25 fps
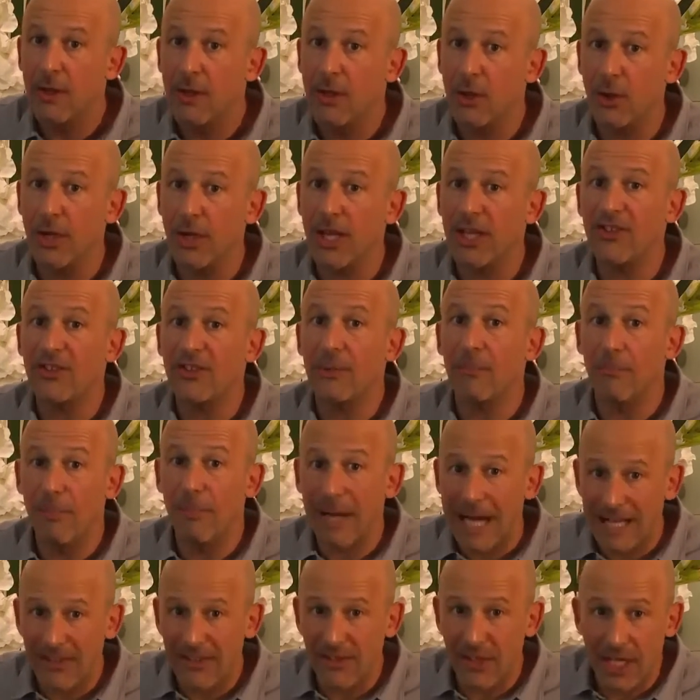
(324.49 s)
looking to
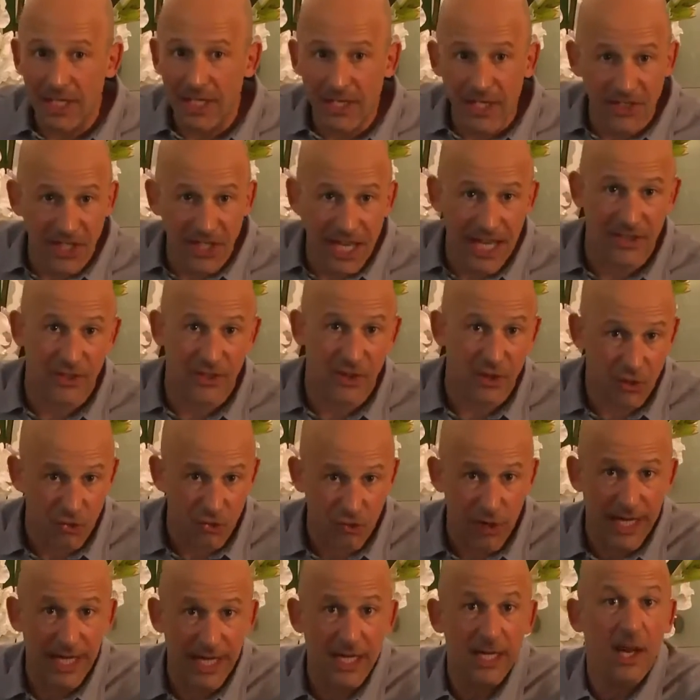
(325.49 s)
manually detect a
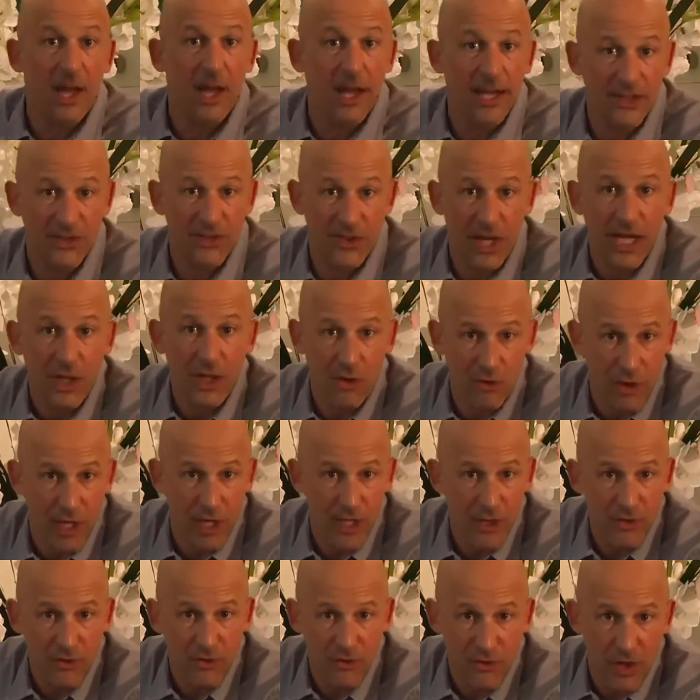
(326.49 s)
trend like day
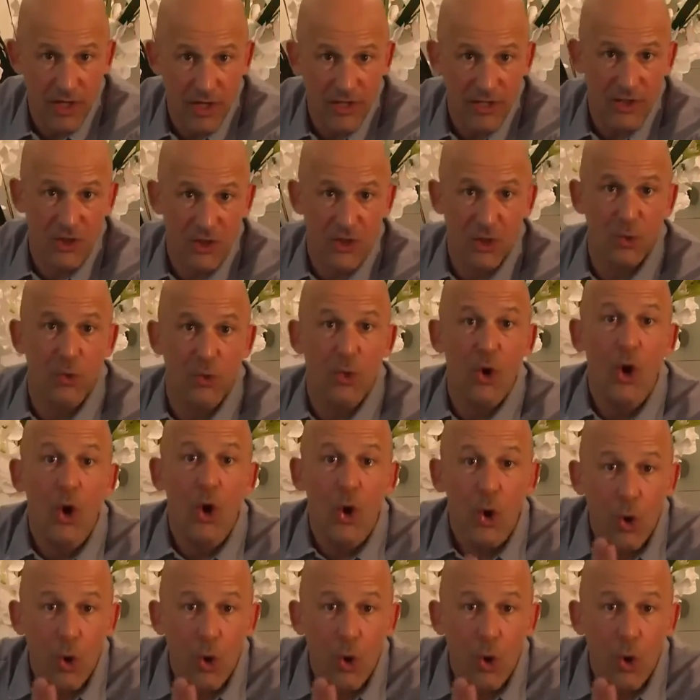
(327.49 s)
traders try to do.